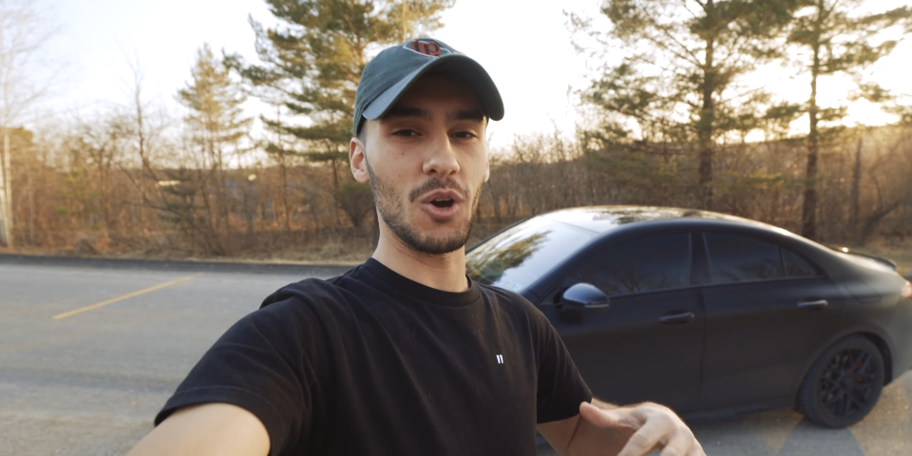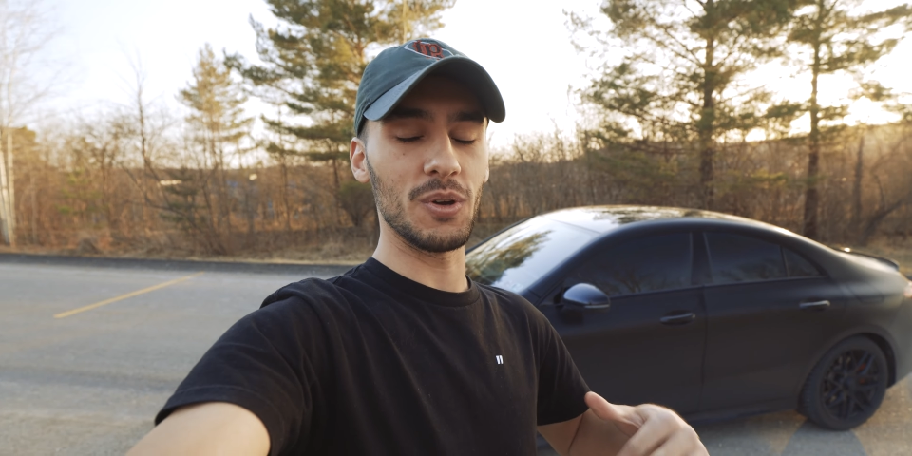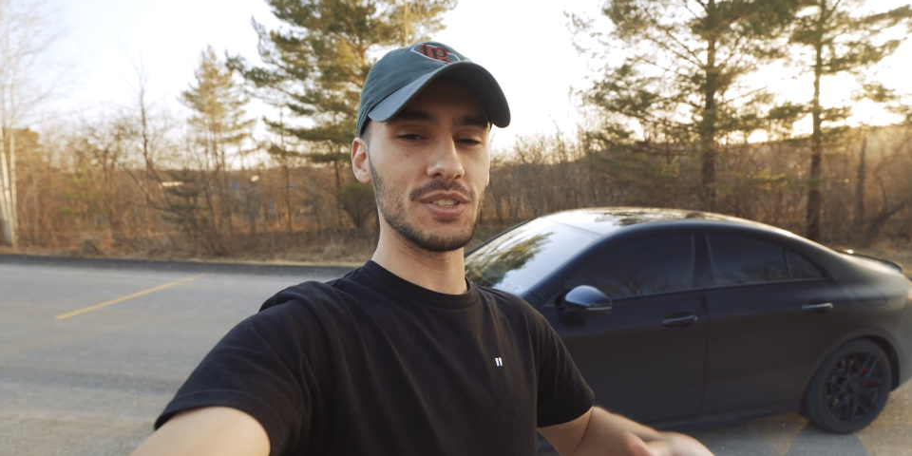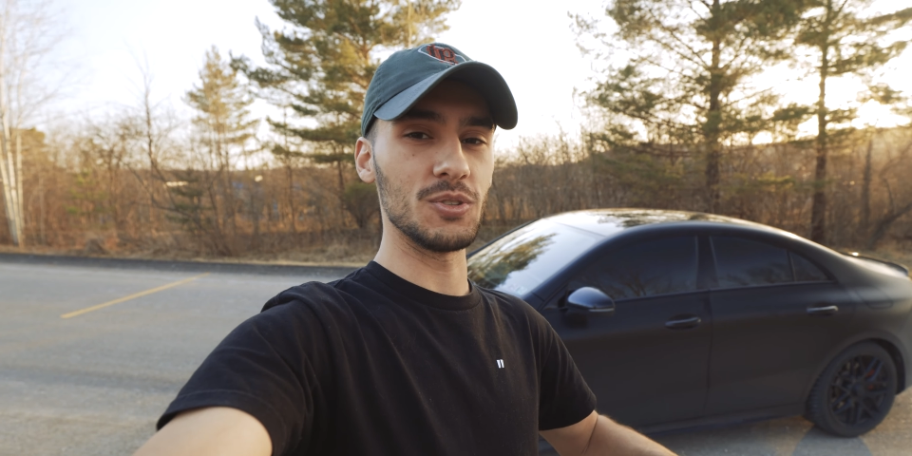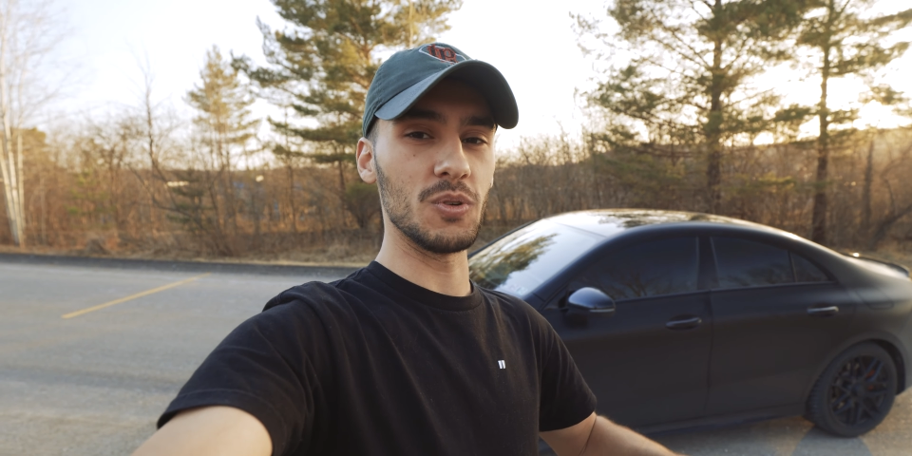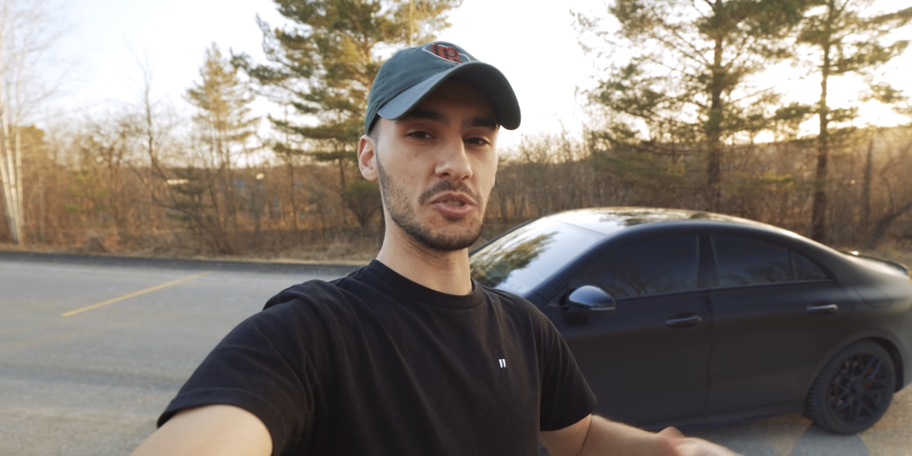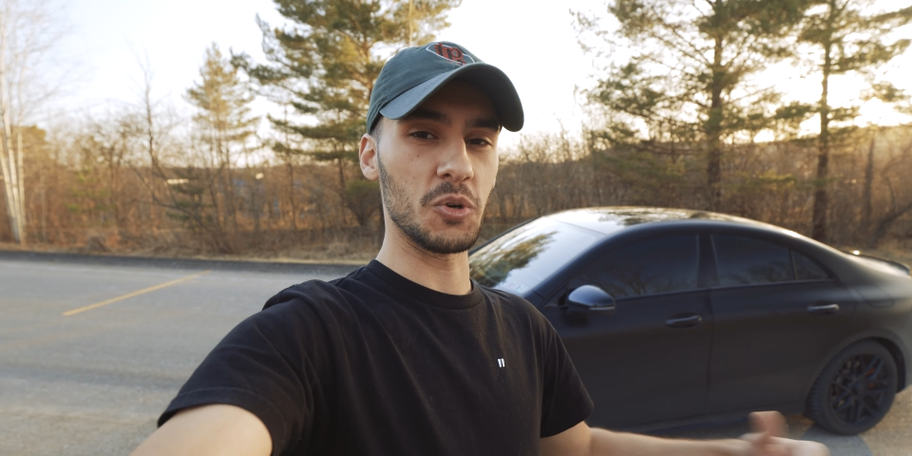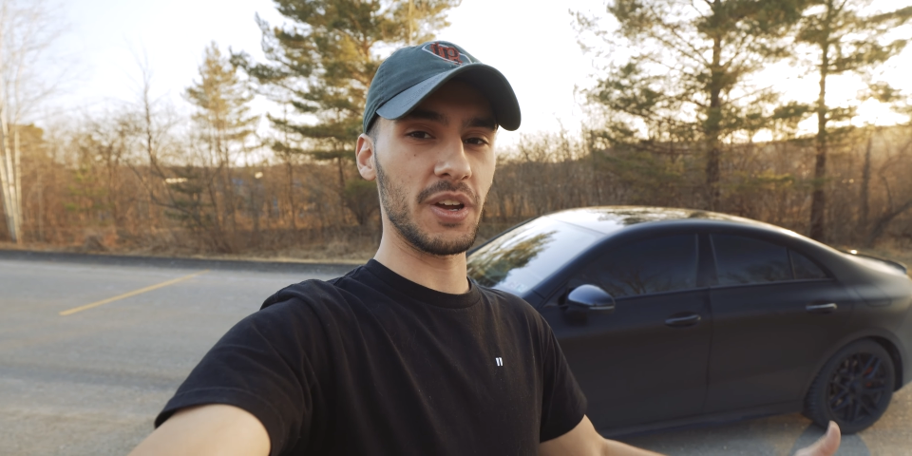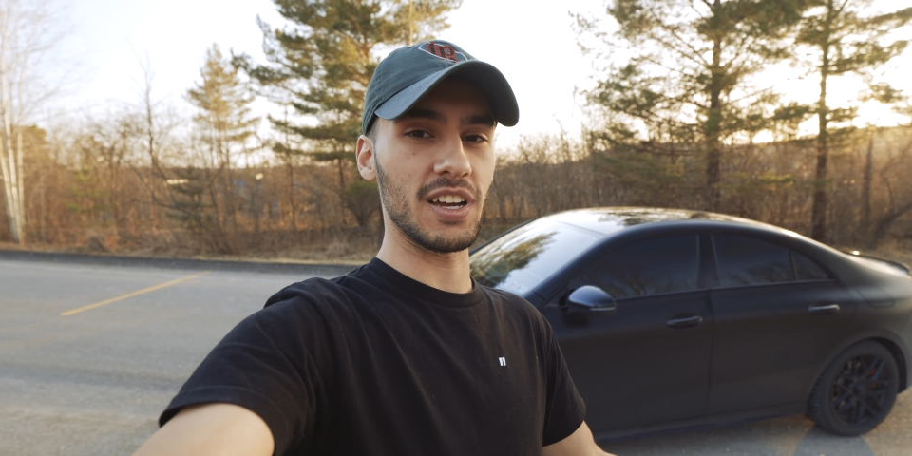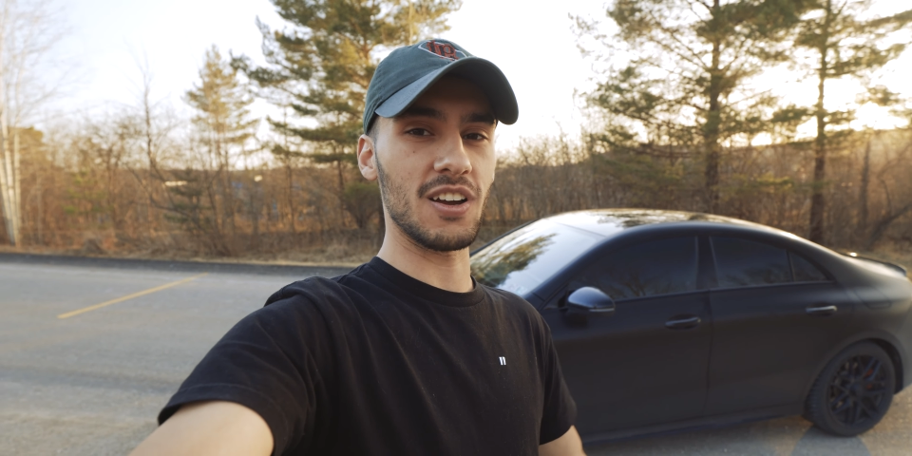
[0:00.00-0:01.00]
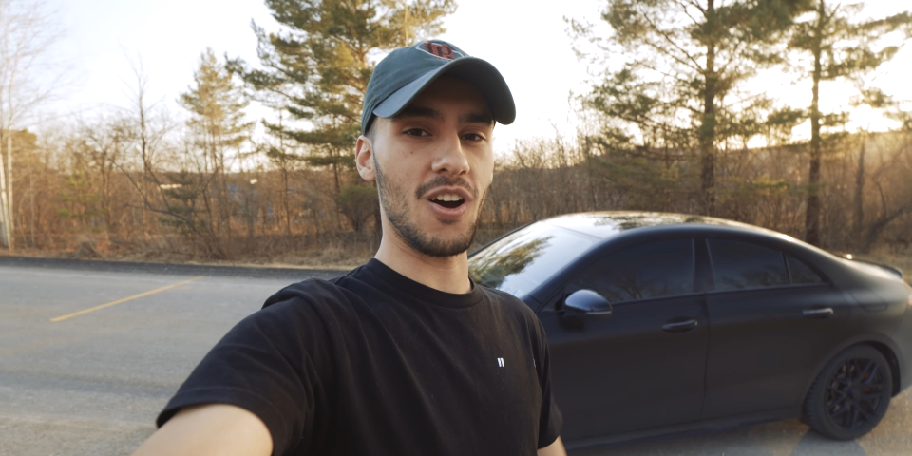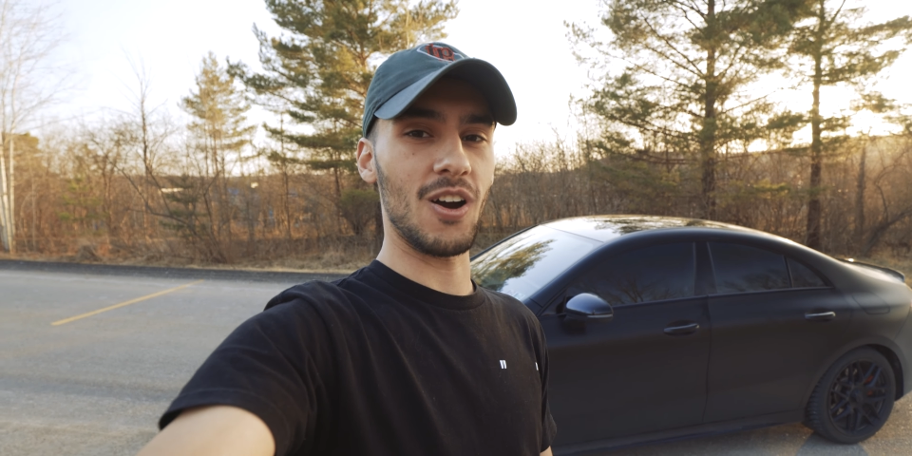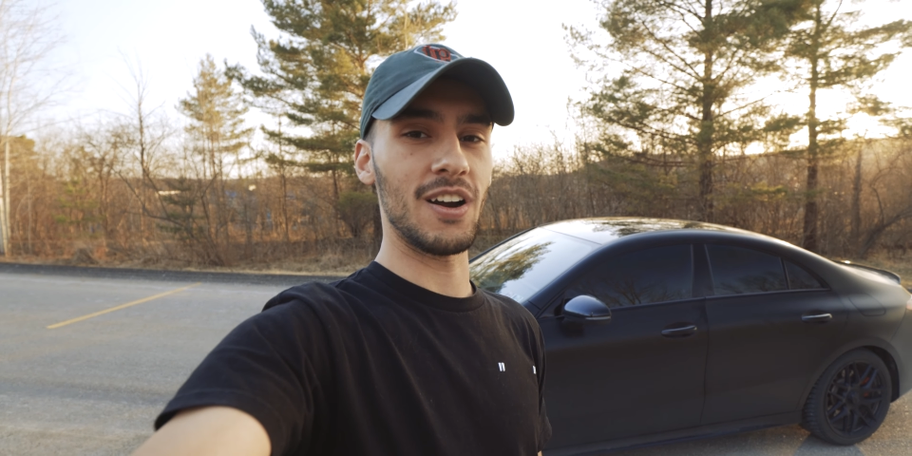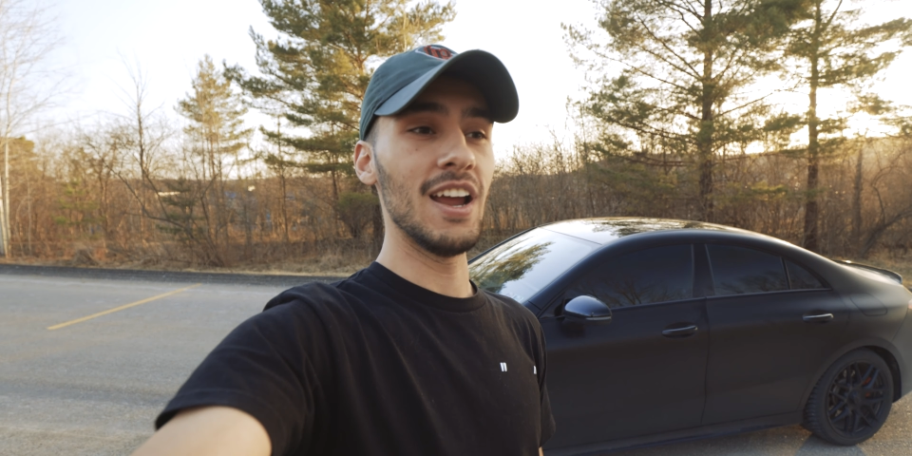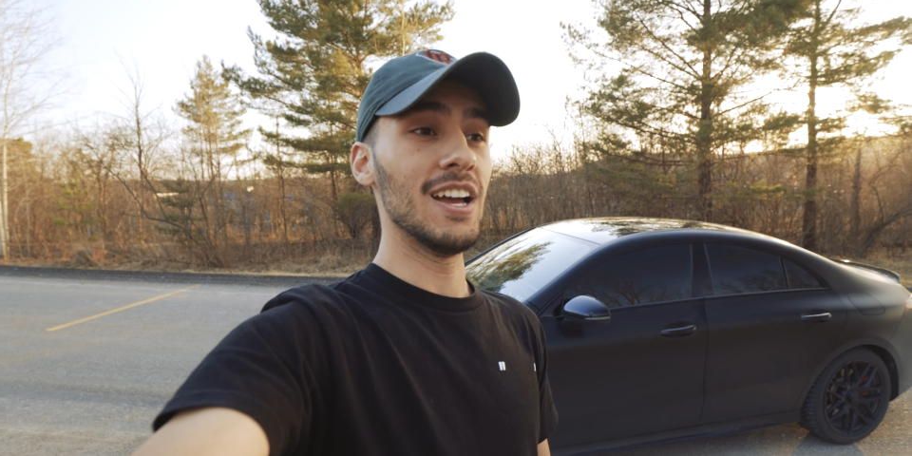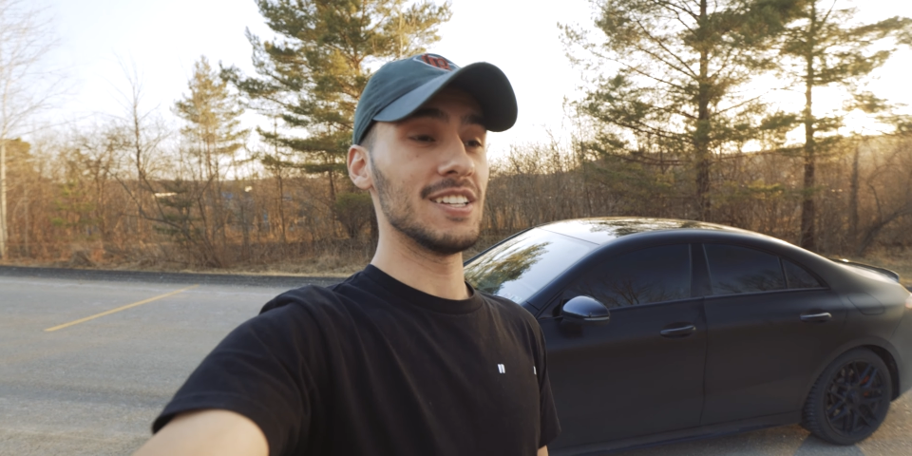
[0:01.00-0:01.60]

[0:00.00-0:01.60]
go into enjoying a car,